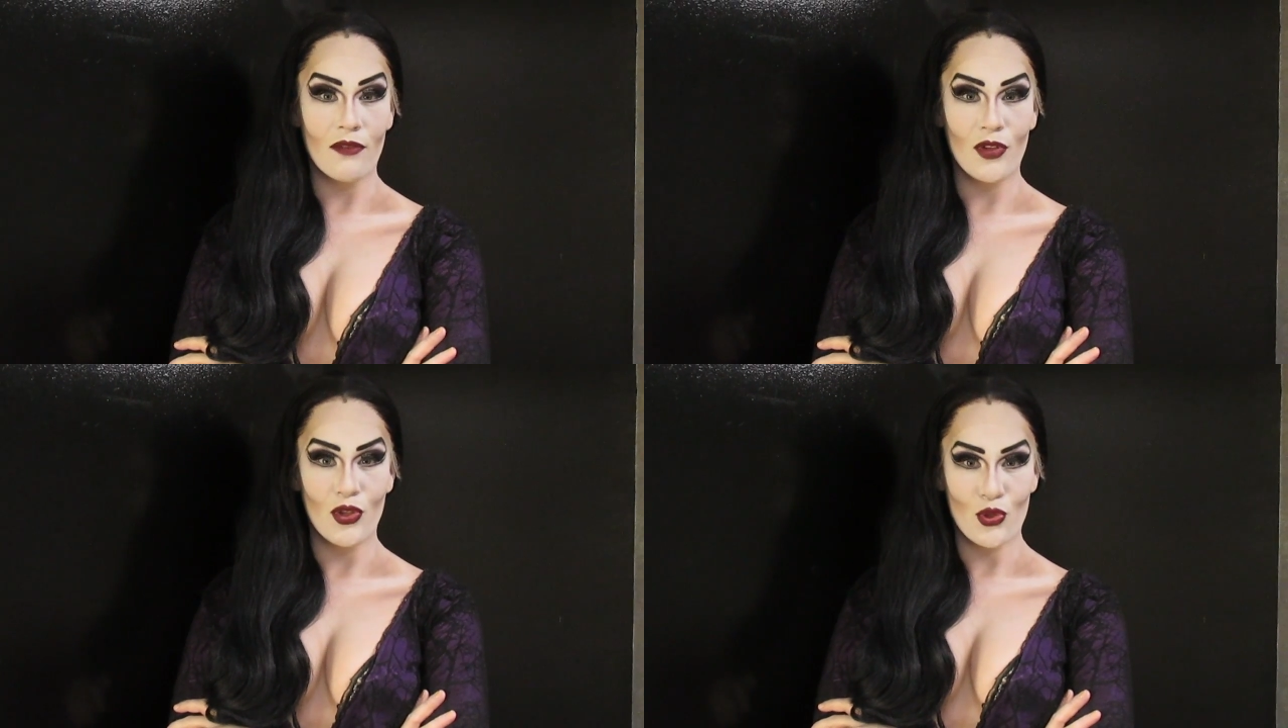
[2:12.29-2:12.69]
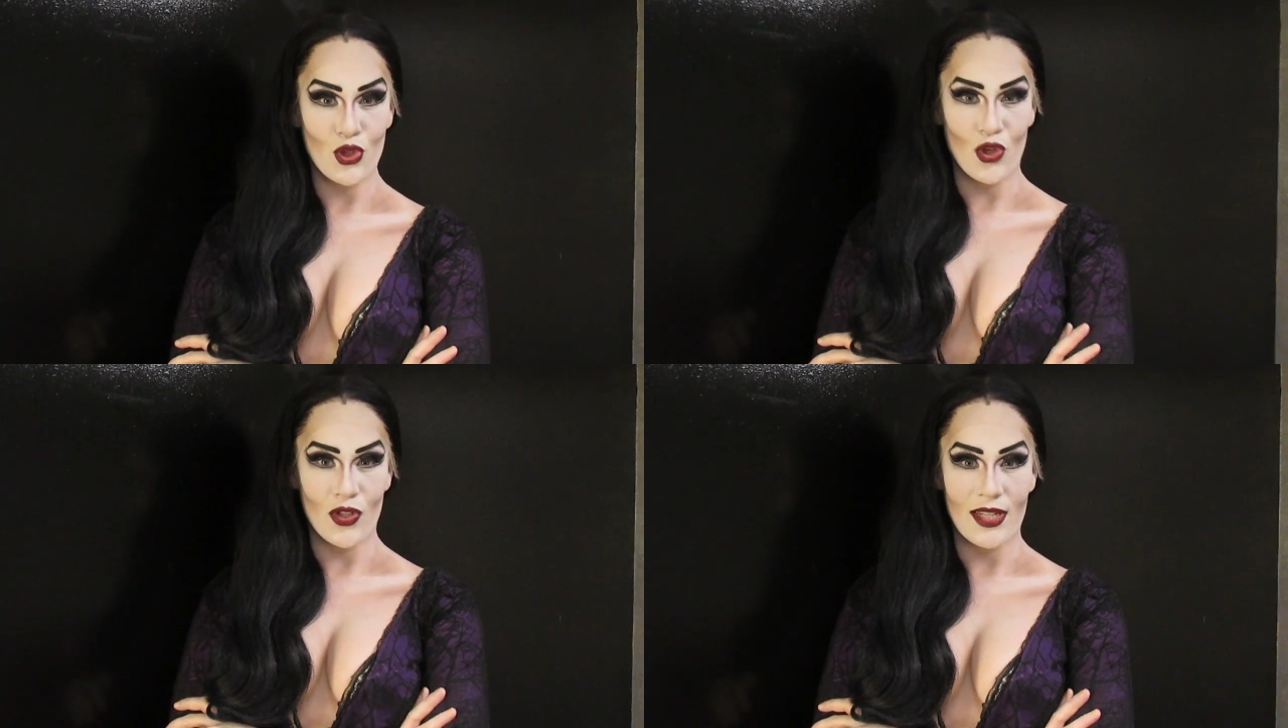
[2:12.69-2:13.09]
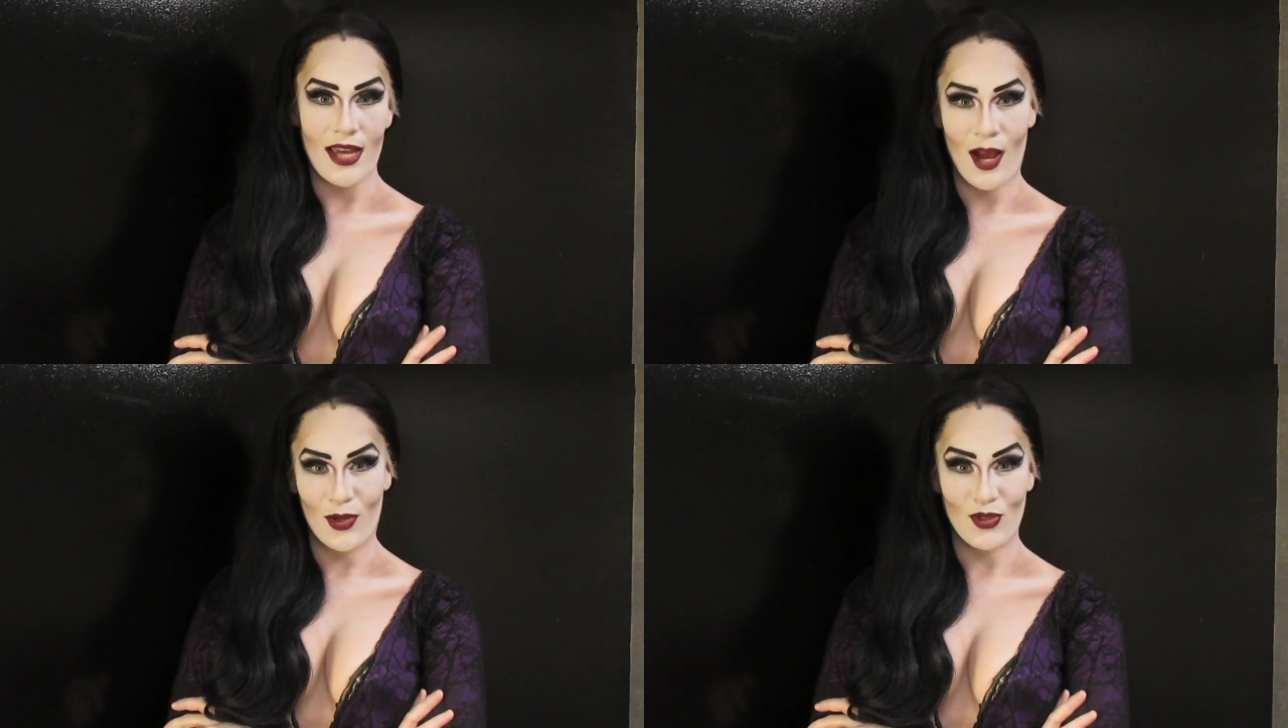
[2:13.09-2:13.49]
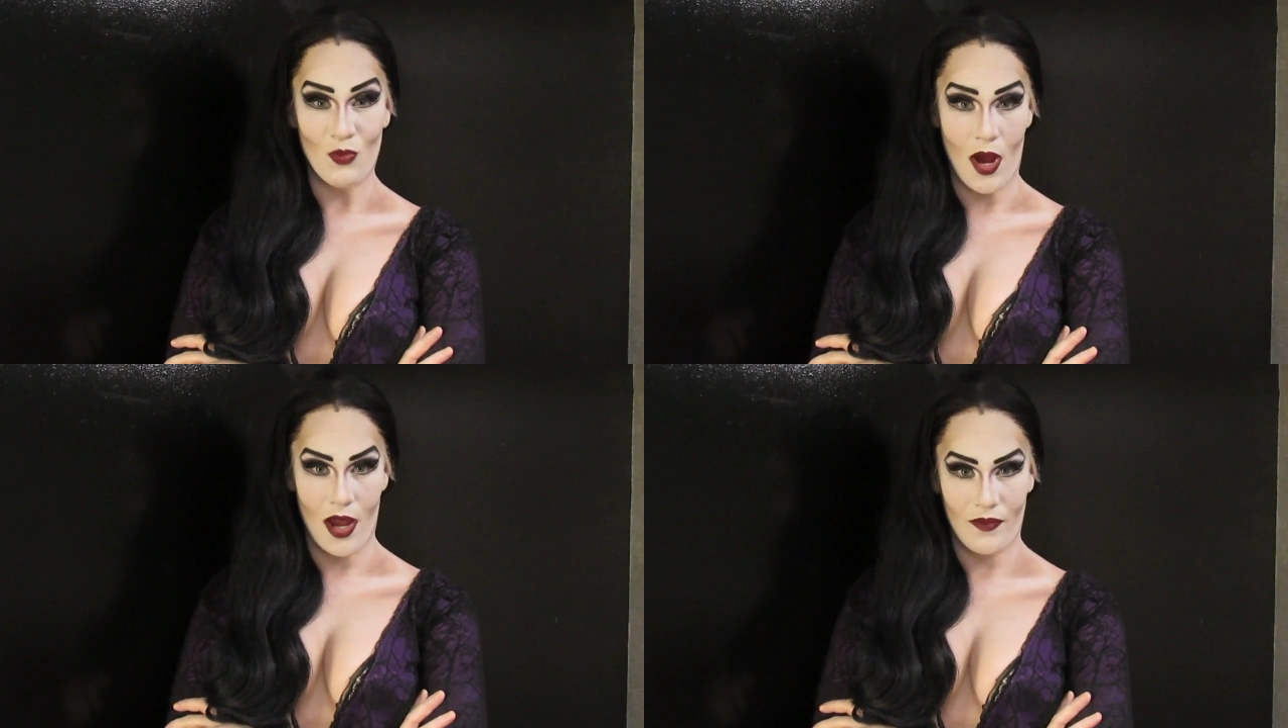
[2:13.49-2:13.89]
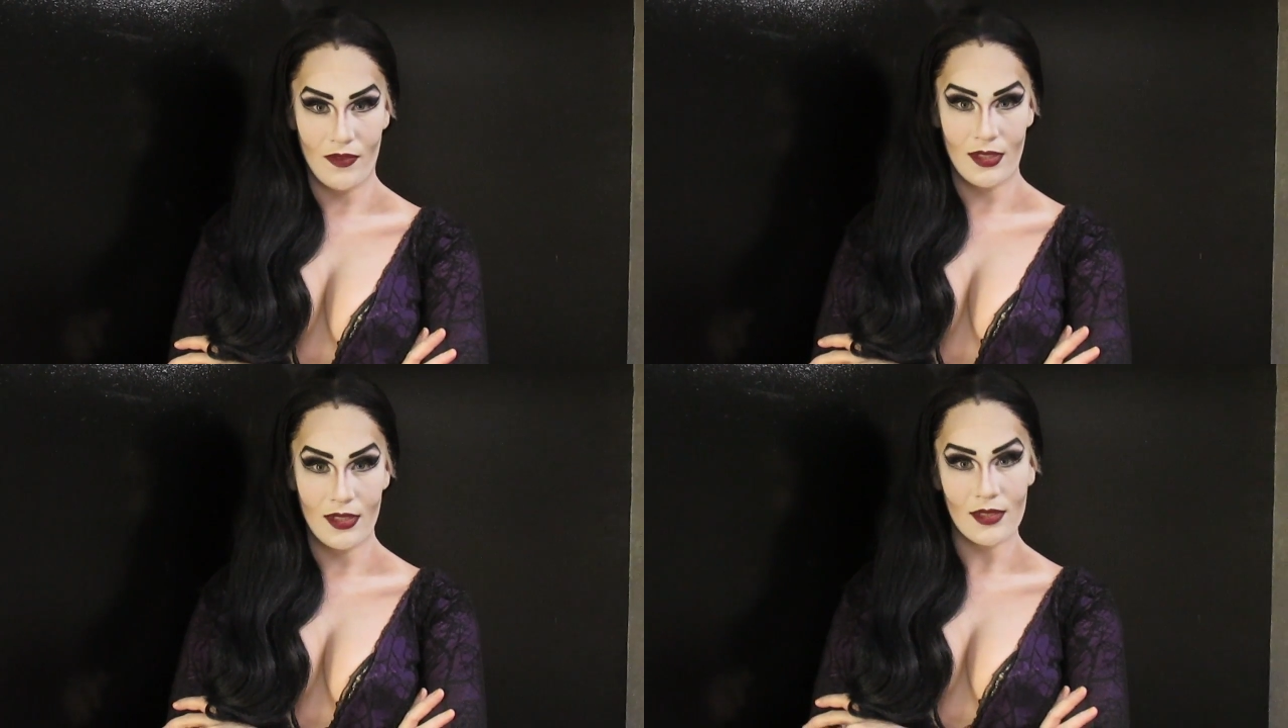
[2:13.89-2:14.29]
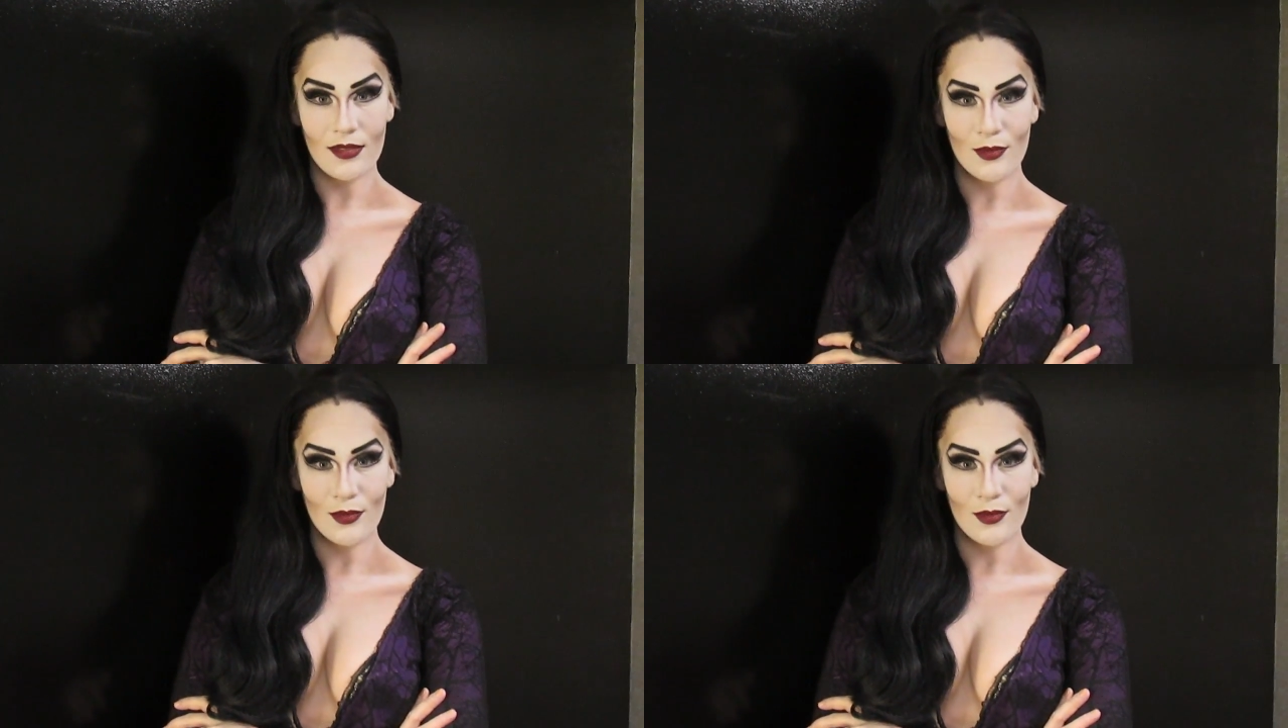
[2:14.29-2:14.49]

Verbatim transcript: of the New Jersey housewives.